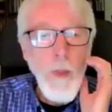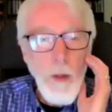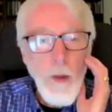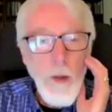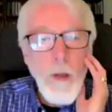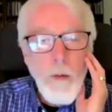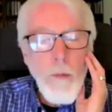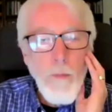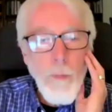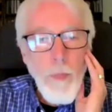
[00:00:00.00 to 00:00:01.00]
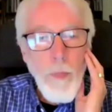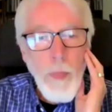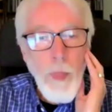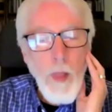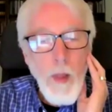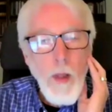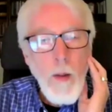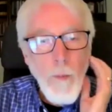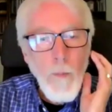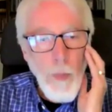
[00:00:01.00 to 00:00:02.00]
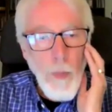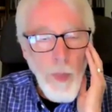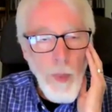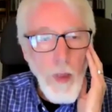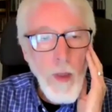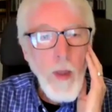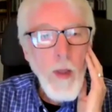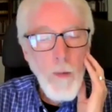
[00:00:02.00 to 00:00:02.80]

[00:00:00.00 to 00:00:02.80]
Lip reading: that's totally normal. And at that point, there's no